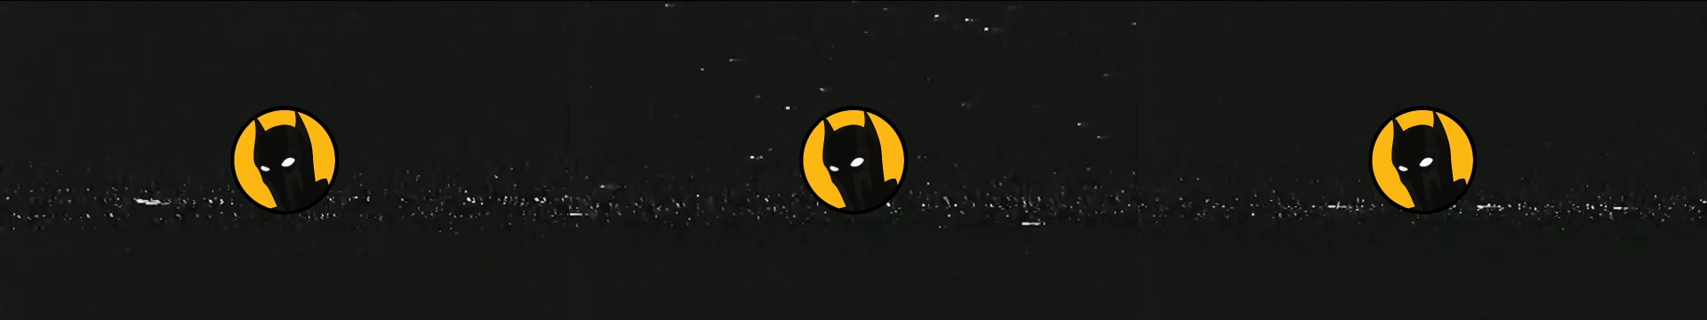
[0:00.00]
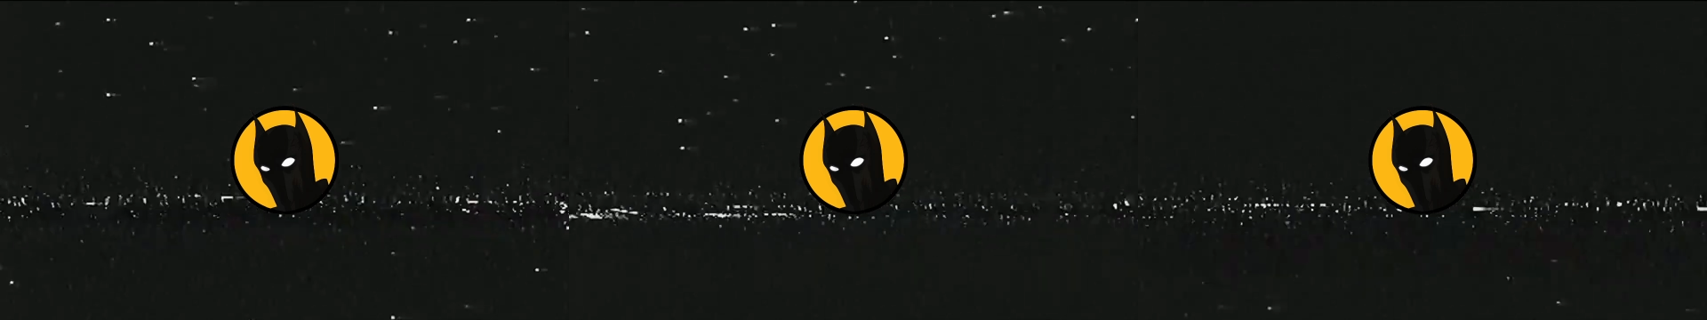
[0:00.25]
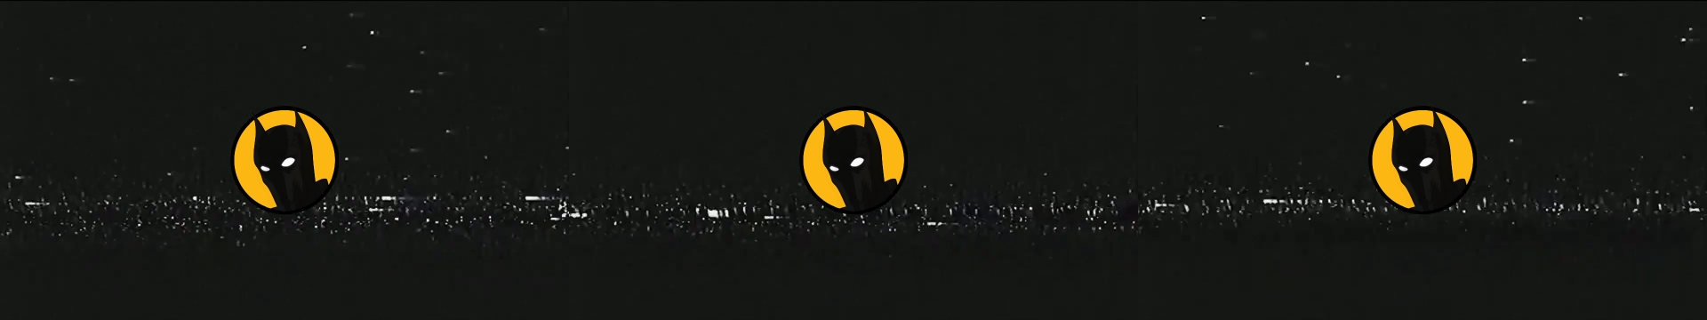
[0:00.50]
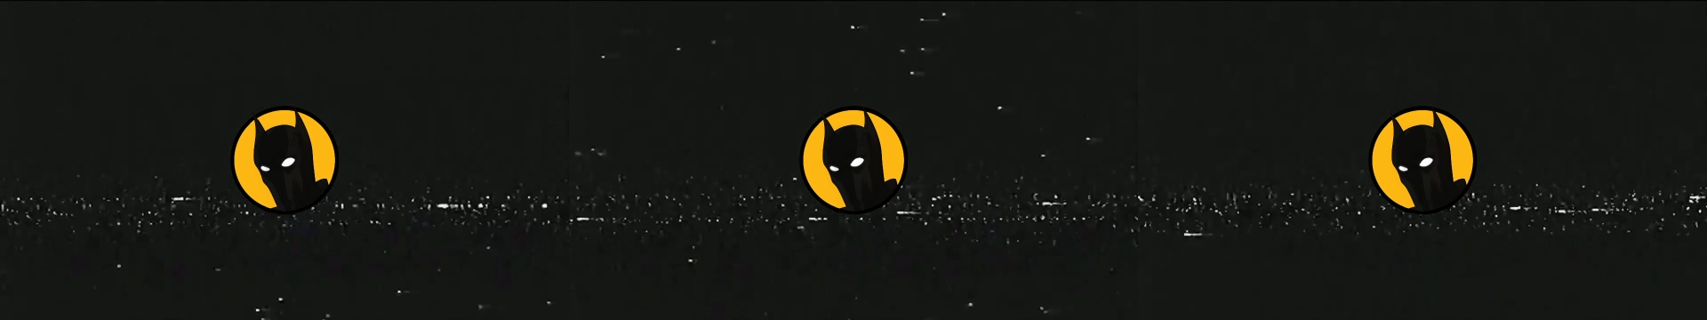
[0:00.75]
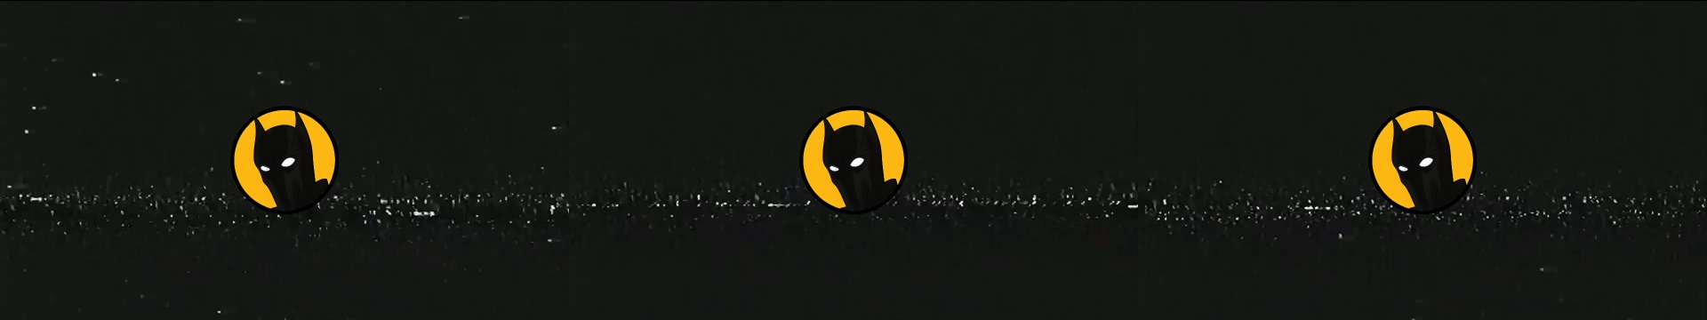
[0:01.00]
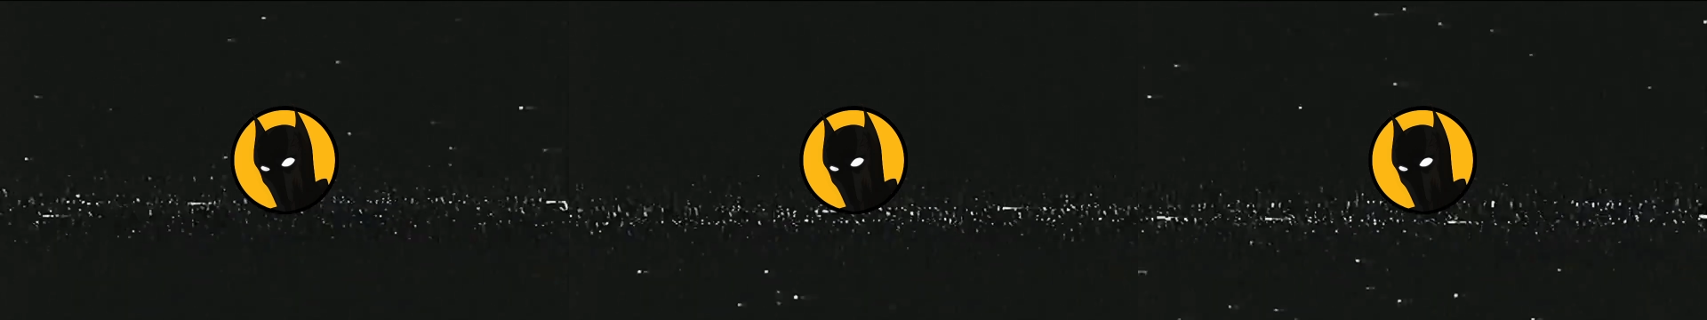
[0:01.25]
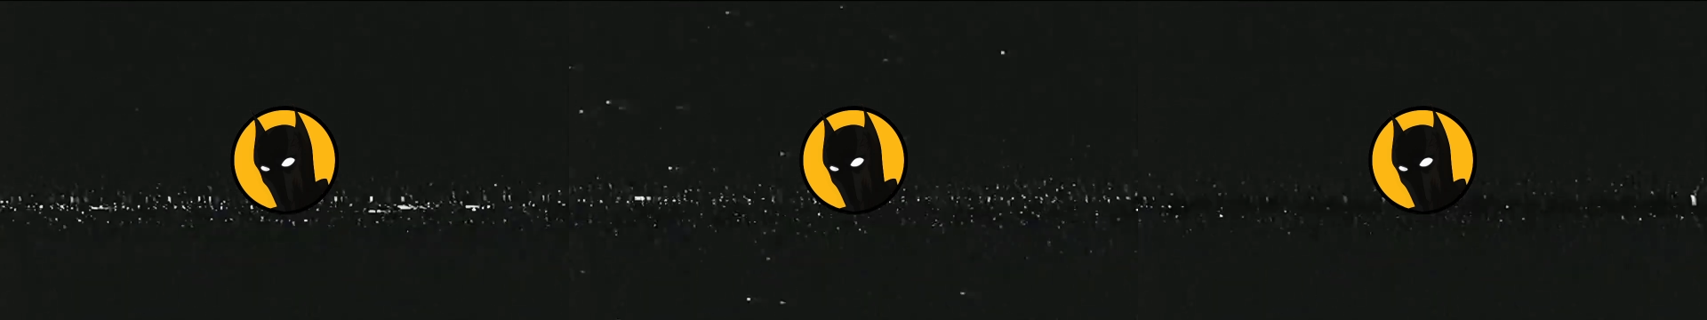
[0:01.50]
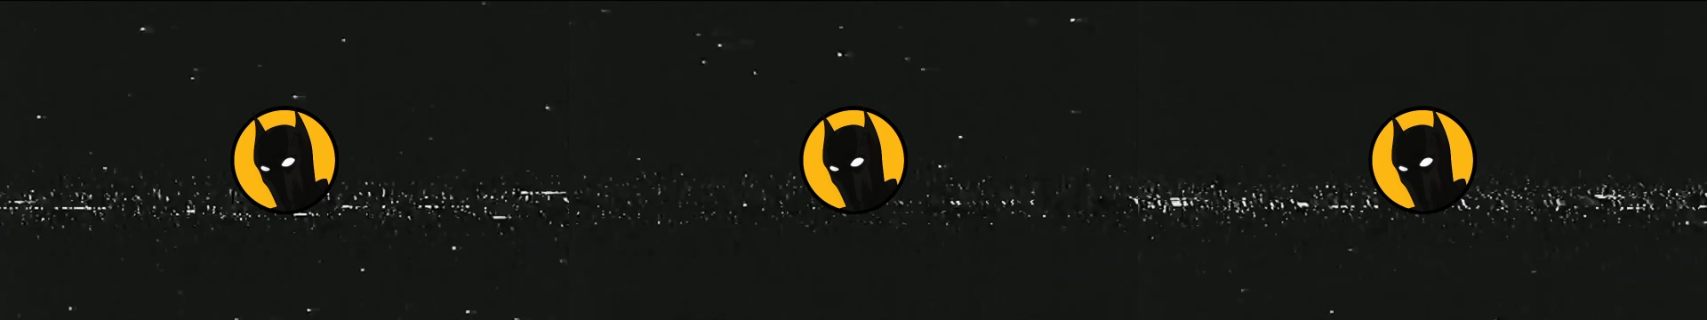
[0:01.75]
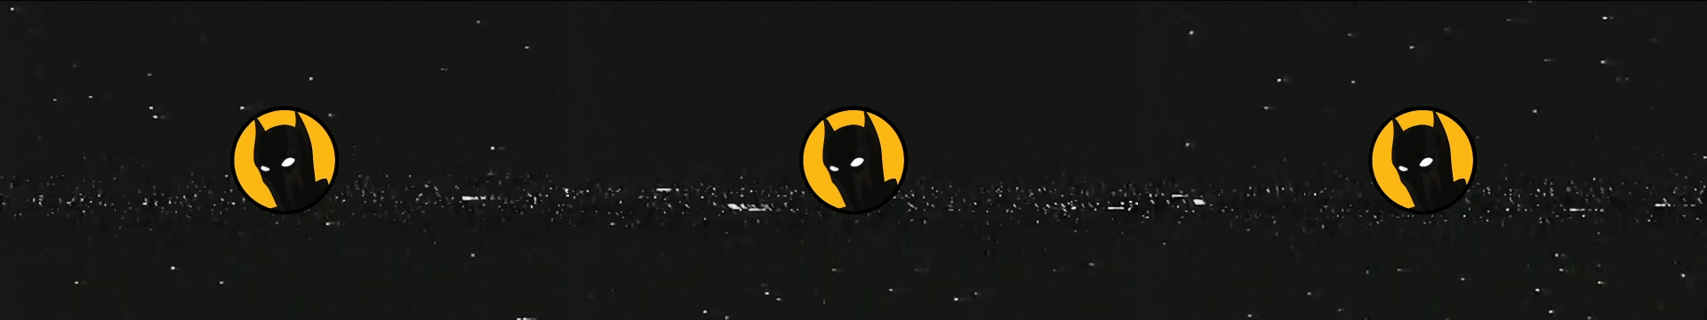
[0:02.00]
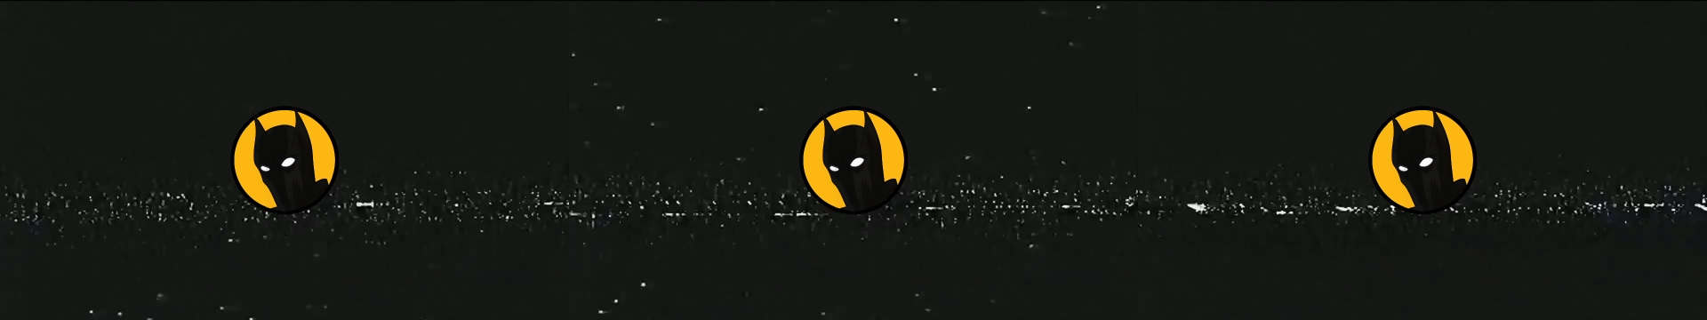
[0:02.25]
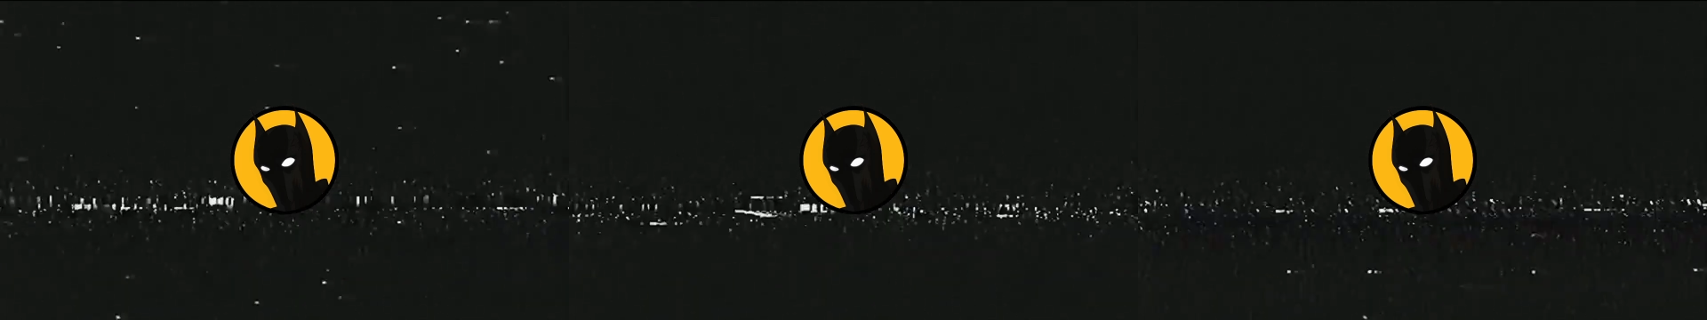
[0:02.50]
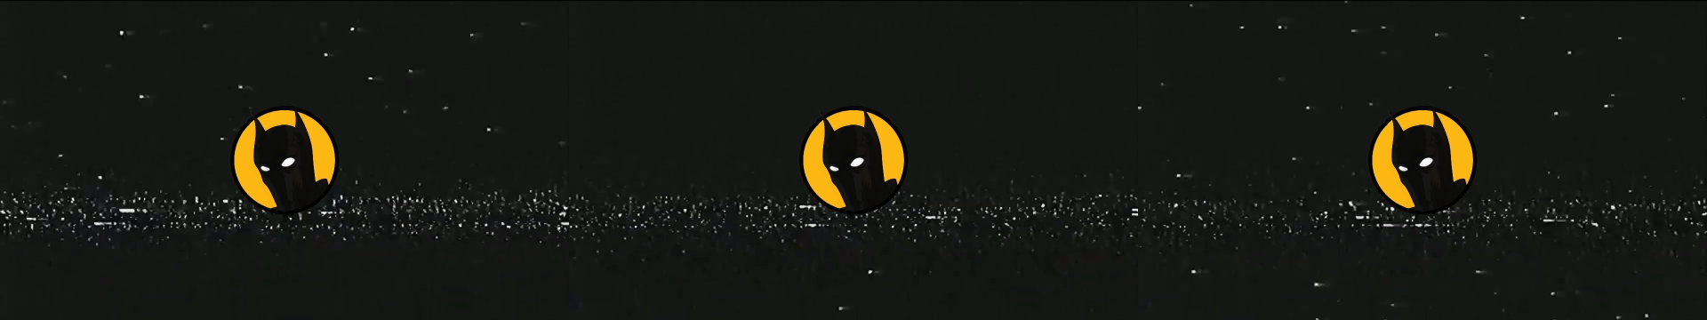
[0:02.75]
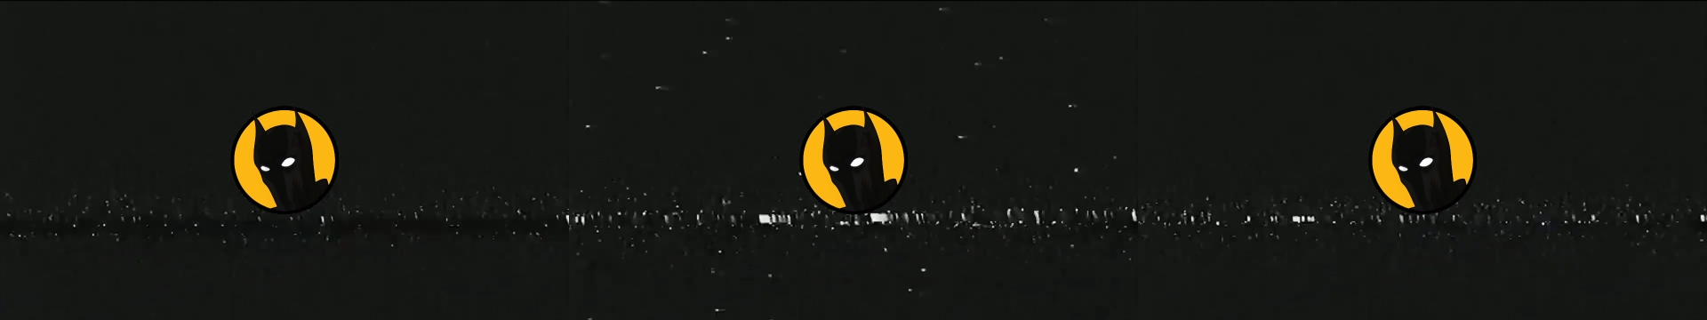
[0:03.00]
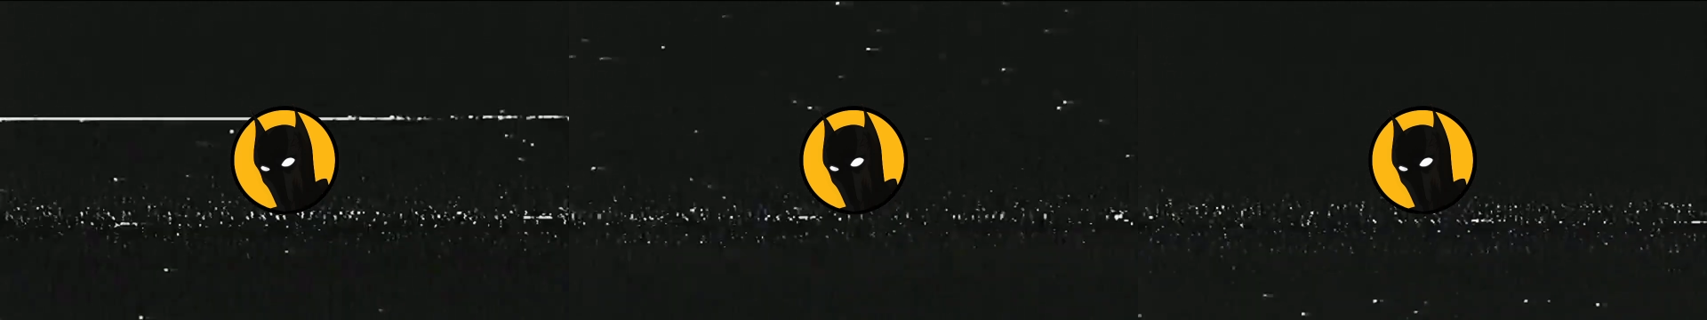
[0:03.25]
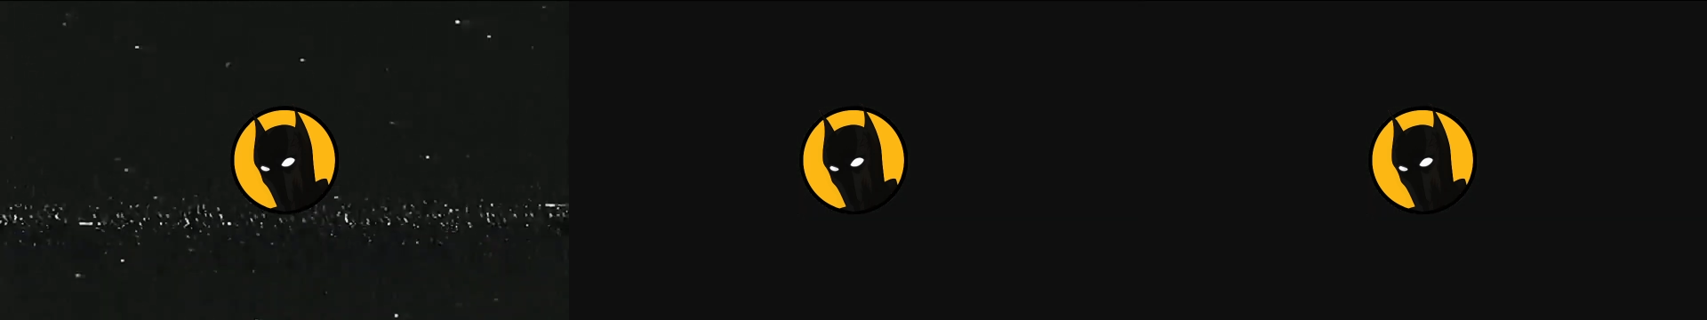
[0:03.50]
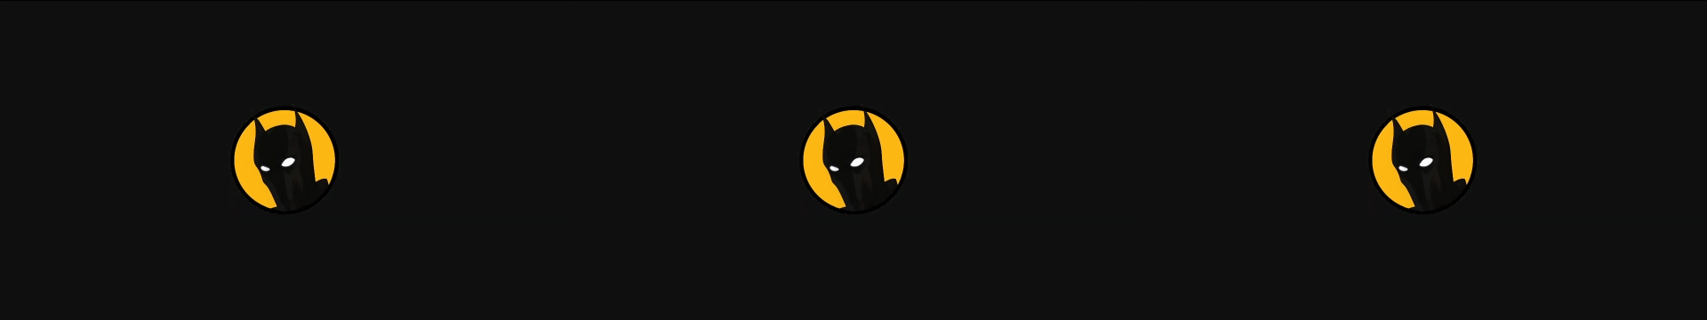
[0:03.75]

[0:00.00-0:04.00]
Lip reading: No face is visible, so there are no lips to read.